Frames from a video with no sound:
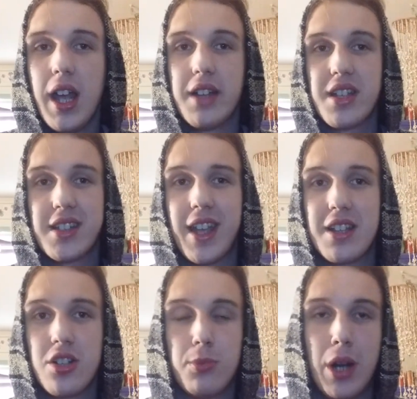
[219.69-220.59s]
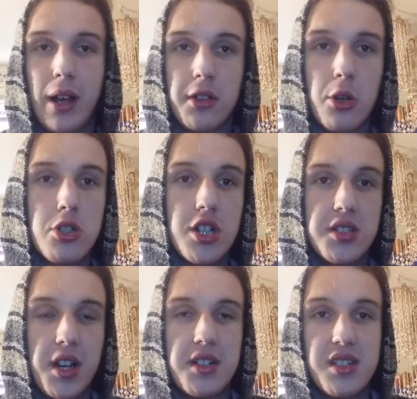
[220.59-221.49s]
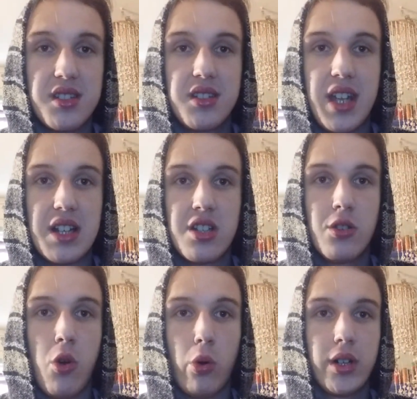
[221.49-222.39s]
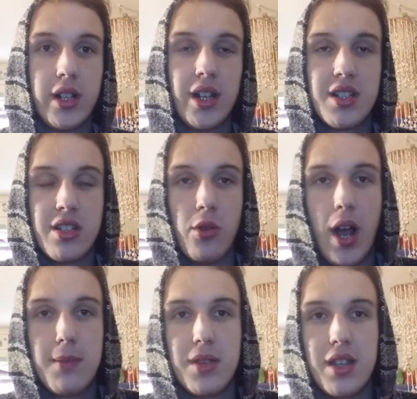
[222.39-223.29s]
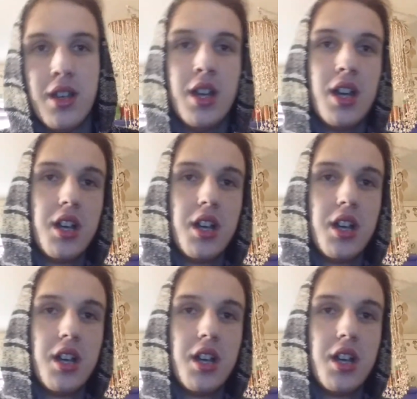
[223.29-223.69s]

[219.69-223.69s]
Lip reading: It doesn't get too braggadocious, and it doesn't get too corny and too hypey,